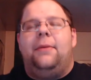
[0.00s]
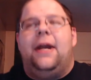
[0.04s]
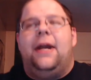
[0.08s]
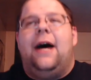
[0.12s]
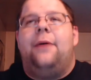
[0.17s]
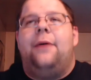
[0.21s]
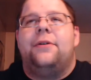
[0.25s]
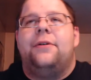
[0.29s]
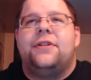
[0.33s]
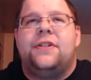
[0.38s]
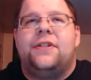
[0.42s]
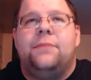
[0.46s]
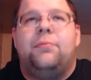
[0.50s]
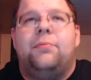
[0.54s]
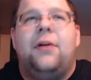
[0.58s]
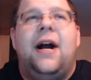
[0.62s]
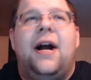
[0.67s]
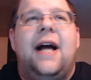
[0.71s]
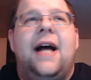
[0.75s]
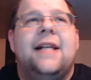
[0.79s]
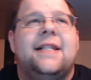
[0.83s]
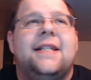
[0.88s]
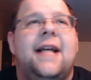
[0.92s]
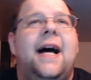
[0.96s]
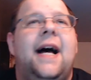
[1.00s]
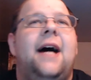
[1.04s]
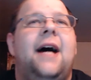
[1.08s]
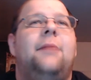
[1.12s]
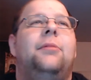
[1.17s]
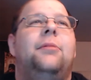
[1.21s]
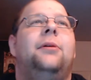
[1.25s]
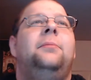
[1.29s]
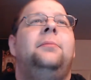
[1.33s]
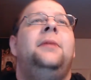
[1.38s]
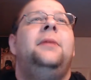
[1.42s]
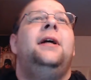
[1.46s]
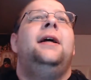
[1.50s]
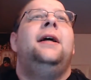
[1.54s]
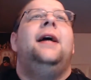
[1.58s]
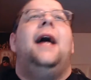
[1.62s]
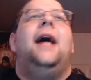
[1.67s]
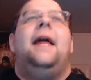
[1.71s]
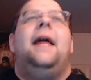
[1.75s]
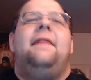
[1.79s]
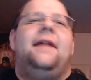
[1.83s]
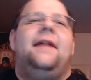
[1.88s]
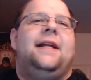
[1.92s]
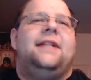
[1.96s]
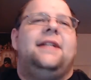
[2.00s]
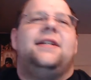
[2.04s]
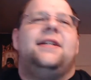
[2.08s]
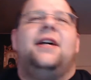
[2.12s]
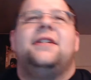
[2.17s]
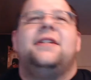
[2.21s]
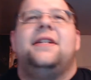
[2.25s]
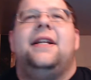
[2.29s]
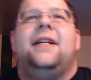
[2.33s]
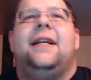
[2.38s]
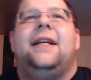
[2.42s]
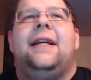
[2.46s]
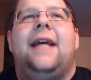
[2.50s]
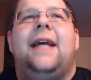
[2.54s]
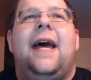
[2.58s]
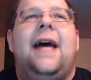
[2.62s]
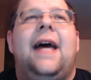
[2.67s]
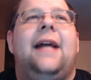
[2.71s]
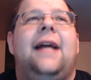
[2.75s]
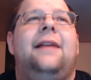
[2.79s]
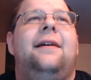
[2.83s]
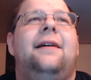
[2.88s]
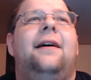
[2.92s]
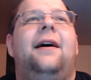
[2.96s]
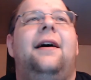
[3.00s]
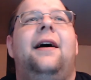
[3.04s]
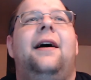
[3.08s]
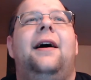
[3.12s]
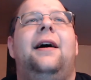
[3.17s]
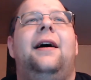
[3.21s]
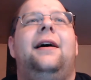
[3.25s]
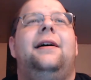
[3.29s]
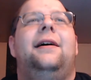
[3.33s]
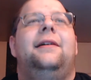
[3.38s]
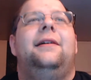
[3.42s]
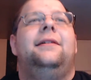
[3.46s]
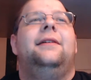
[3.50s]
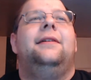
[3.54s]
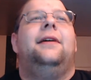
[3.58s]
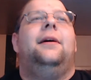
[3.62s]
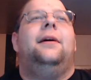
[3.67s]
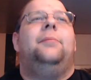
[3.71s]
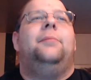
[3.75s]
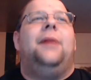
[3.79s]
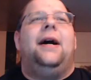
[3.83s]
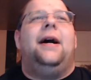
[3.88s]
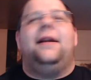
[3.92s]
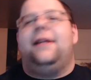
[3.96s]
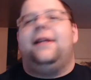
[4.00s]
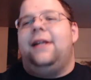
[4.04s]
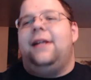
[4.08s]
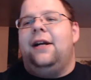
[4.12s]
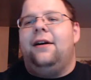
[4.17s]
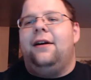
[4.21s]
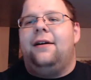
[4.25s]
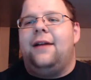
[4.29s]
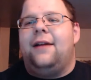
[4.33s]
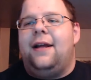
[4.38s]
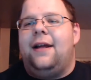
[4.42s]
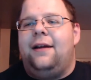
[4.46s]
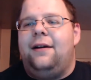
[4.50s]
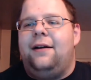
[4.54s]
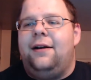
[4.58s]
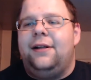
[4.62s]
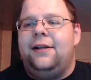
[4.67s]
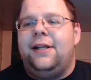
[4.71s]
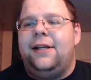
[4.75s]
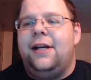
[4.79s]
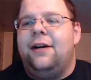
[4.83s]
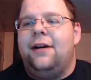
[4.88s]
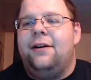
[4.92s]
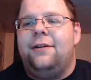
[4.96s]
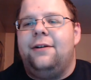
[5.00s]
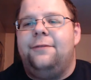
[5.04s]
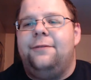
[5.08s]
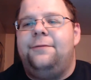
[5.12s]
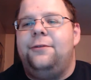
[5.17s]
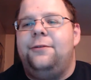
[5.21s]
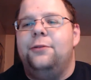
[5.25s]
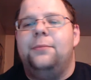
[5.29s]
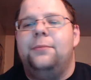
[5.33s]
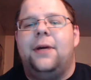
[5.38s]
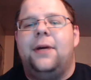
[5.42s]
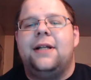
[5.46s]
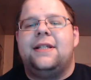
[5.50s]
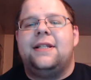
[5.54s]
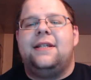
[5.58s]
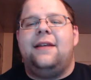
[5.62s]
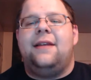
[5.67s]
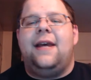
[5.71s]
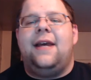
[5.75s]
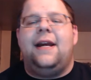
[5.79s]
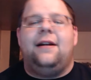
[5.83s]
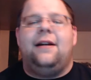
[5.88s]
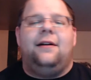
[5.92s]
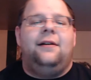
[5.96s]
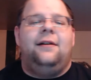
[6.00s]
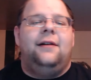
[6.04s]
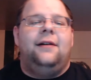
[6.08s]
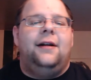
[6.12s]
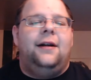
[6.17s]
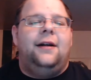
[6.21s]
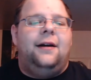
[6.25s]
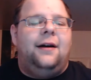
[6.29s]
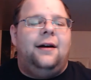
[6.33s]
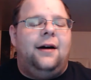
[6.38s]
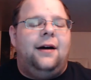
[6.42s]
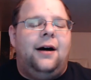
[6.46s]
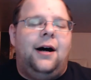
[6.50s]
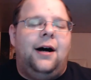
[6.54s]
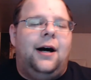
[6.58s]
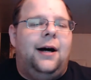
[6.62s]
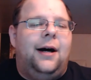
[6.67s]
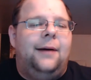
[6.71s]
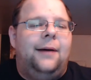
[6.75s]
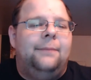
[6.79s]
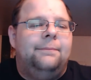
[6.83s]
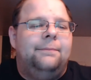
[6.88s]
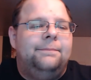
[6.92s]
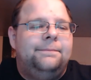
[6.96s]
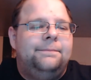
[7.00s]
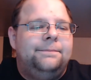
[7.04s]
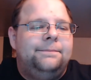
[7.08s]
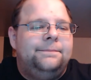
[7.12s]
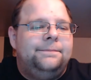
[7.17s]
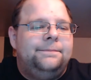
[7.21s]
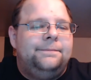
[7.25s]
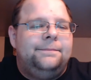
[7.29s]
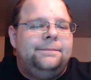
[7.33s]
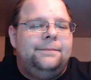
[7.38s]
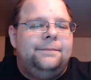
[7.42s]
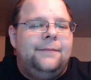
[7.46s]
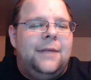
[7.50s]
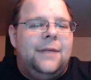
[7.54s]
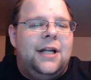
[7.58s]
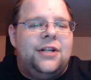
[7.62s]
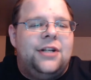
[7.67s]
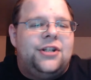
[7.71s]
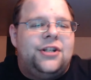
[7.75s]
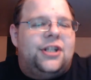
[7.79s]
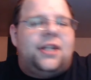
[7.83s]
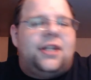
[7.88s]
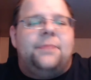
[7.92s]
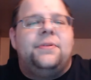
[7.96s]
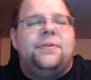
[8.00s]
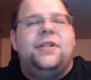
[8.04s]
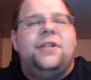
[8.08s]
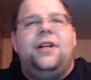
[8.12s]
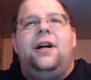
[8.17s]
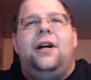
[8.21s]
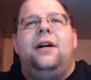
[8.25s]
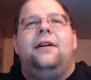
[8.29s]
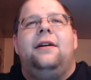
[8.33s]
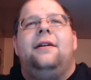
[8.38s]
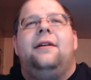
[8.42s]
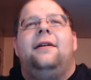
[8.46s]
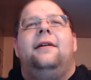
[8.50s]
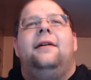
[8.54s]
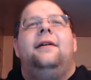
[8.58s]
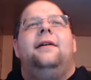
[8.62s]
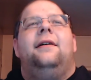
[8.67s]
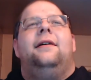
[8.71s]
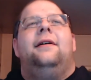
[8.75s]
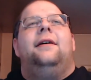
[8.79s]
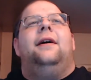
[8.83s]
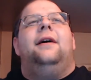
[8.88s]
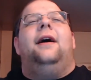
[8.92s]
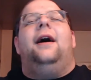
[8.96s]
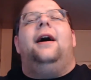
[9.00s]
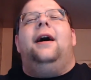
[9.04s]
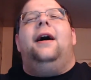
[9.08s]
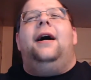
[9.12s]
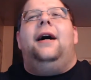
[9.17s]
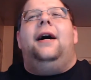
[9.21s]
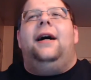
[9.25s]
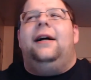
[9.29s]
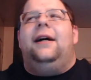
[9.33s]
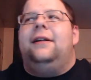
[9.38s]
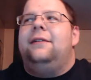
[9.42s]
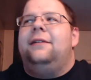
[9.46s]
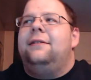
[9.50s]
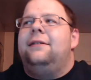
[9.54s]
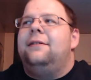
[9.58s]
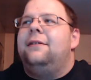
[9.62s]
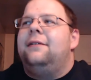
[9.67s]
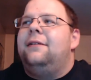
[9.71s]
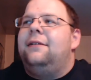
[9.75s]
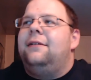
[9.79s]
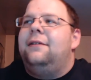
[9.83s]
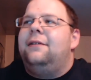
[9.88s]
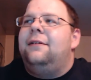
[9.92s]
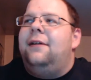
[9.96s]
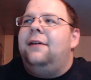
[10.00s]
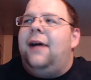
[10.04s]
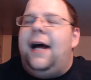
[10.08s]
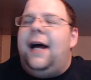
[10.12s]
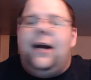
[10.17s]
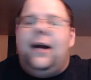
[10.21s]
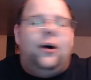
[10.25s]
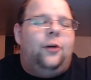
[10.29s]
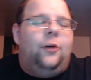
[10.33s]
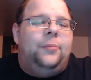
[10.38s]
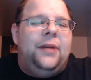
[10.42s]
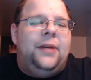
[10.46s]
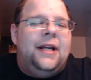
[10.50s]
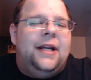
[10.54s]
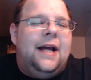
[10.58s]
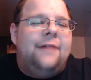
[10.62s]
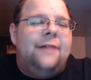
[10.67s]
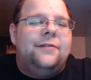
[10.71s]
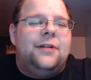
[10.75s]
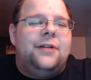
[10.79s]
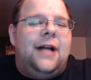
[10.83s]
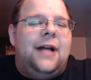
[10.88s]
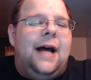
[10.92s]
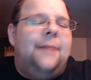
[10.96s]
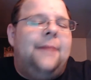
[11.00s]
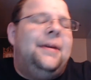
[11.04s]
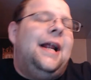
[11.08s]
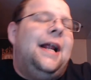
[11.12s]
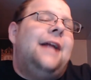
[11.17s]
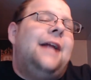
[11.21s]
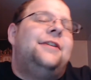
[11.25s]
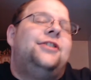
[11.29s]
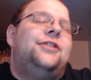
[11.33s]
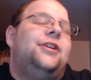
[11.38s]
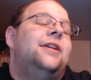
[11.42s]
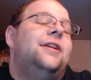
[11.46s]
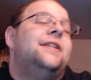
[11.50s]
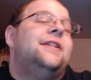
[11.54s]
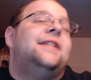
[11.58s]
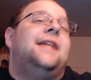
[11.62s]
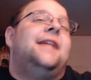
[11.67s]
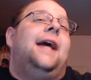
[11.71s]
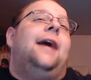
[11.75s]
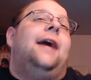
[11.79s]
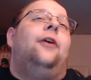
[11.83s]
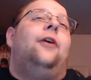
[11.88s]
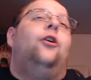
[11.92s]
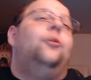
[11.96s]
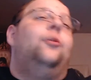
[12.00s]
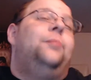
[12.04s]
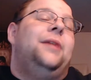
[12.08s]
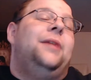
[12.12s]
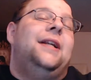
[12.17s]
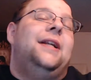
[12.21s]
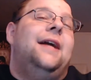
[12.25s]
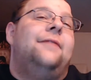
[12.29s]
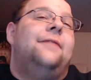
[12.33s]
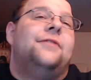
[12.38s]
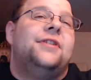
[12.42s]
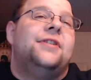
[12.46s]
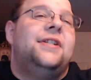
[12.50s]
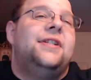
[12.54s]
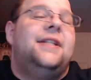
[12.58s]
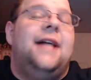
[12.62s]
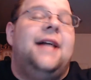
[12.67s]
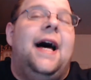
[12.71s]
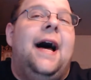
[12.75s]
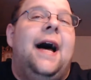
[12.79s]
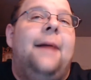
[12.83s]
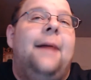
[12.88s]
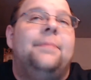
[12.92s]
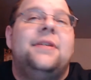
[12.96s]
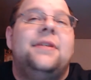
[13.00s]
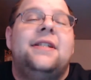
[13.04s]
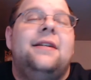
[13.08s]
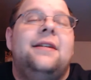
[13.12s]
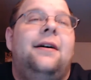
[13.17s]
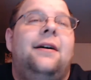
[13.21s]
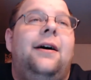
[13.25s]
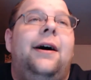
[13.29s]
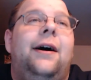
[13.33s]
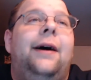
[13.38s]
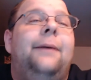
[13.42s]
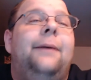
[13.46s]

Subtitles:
with a surprise album, and then he does it again about a year and a few months later, and it's just absurd. I hope he never. I mean, I shouldn't say I hope he never stops. I